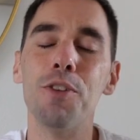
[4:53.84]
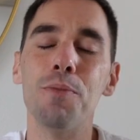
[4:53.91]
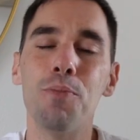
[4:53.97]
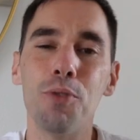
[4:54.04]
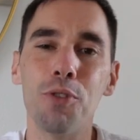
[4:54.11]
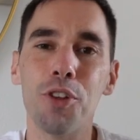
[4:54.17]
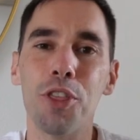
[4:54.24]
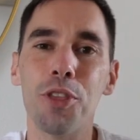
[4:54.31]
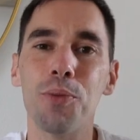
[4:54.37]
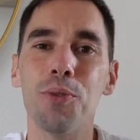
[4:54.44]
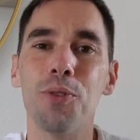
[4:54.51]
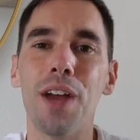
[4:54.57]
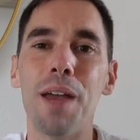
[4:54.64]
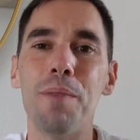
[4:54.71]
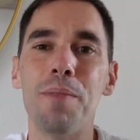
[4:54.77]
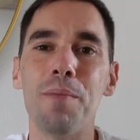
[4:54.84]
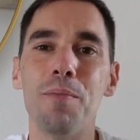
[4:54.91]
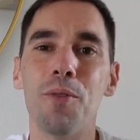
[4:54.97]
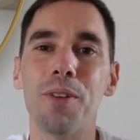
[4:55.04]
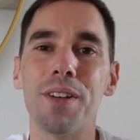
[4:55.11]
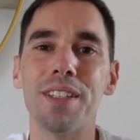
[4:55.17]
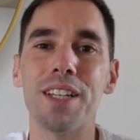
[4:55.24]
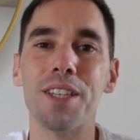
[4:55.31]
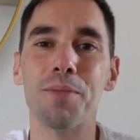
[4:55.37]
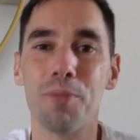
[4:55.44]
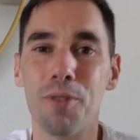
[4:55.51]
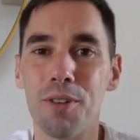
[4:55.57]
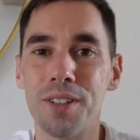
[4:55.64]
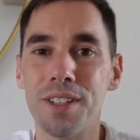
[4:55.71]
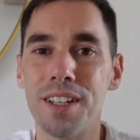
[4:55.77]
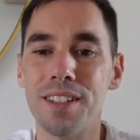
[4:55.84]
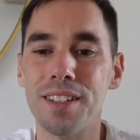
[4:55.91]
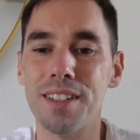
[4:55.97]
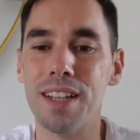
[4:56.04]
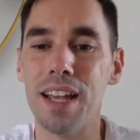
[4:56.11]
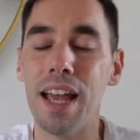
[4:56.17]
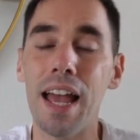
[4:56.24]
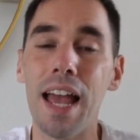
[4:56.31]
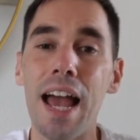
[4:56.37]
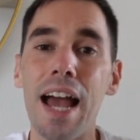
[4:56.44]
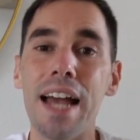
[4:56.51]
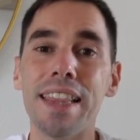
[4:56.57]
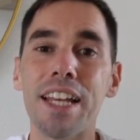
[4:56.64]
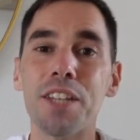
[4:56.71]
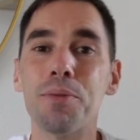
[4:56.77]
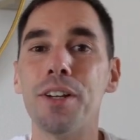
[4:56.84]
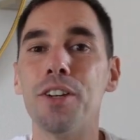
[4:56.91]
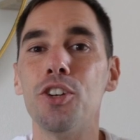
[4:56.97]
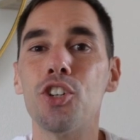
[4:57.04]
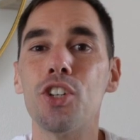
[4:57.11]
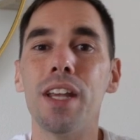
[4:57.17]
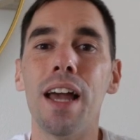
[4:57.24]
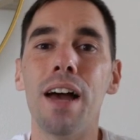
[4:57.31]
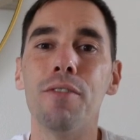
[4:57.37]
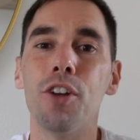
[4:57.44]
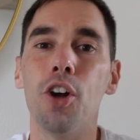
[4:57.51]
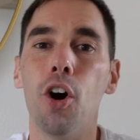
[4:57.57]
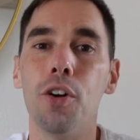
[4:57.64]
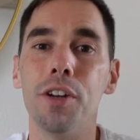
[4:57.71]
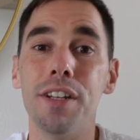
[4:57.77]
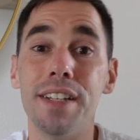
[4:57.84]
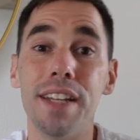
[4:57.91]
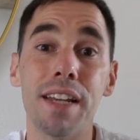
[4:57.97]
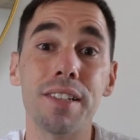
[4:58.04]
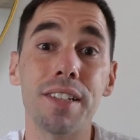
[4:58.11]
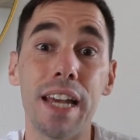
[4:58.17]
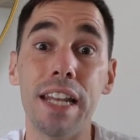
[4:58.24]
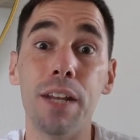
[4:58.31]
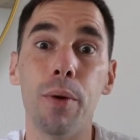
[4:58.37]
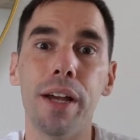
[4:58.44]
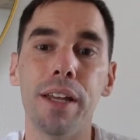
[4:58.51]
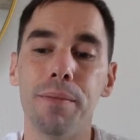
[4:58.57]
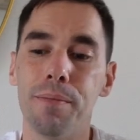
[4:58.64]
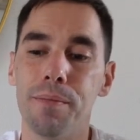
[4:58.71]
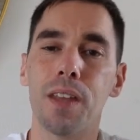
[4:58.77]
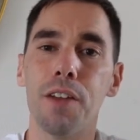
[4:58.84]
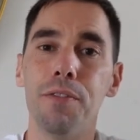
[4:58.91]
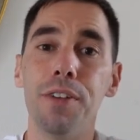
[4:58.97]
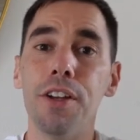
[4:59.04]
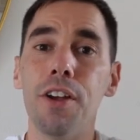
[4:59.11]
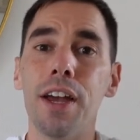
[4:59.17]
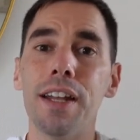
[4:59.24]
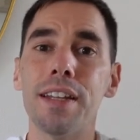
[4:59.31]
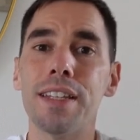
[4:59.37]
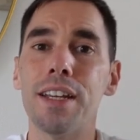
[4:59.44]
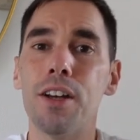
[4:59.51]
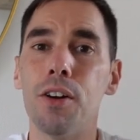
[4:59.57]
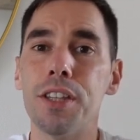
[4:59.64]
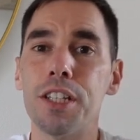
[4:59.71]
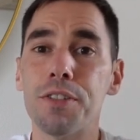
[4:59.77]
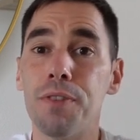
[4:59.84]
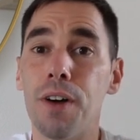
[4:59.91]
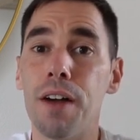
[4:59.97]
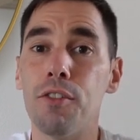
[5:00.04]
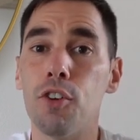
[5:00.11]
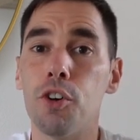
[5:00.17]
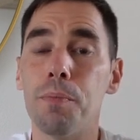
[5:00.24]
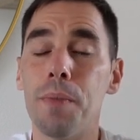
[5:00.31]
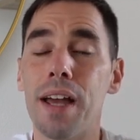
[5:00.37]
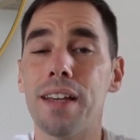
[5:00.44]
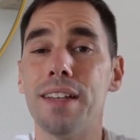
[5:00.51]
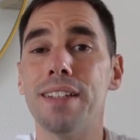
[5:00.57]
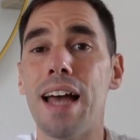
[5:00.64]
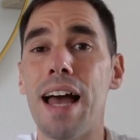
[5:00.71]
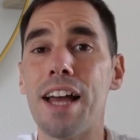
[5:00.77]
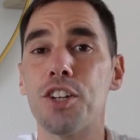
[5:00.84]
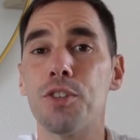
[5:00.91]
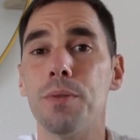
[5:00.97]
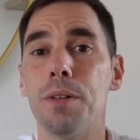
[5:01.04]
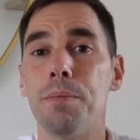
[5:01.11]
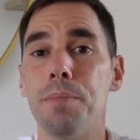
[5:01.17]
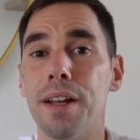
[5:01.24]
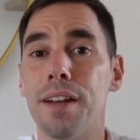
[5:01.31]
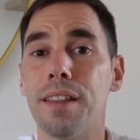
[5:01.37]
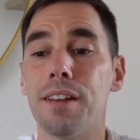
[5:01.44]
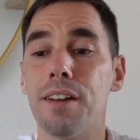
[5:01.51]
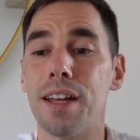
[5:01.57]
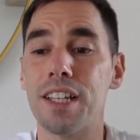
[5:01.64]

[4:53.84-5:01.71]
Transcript: you put it through a bit more intense processes, and that's when I usually have it on a desk anyway. Video editing on this 5-year-old Mac has actually been better than I